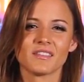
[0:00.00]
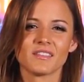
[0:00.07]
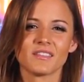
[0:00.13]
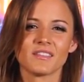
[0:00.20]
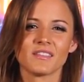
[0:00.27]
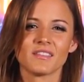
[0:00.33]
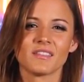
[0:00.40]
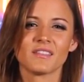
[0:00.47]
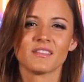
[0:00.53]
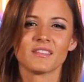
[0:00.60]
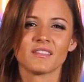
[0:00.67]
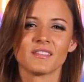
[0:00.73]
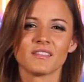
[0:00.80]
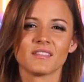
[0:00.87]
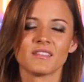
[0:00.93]

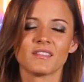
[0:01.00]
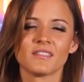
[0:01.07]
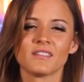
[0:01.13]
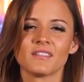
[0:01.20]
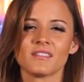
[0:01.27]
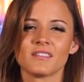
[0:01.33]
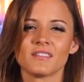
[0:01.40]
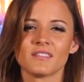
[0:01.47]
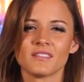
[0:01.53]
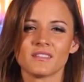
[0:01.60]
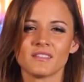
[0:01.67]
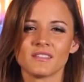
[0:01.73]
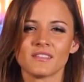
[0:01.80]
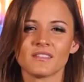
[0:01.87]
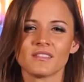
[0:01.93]

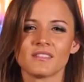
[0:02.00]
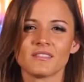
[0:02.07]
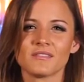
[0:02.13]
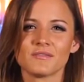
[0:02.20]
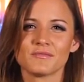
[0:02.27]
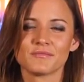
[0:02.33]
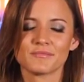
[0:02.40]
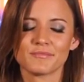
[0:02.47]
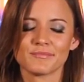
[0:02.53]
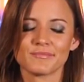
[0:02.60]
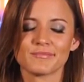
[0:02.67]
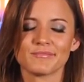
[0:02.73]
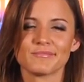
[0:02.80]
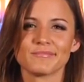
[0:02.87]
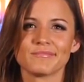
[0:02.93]

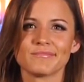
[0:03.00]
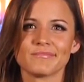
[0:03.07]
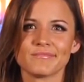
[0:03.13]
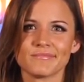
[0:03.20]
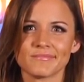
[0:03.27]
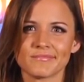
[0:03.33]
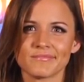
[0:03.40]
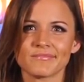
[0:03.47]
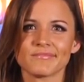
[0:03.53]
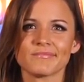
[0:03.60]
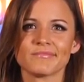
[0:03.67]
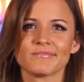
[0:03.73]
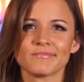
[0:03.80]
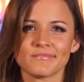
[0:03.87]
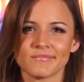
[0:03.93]

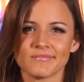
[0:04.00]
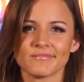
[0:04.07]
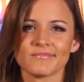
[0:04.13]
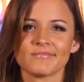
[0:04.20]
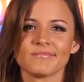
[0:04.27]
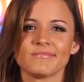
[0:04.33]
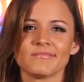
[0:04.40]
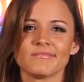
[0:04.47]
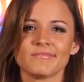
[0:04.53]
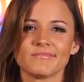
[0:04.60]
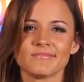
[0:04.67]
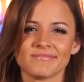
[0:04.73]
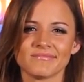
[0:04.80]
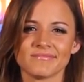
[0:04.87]
This person isn't speaking.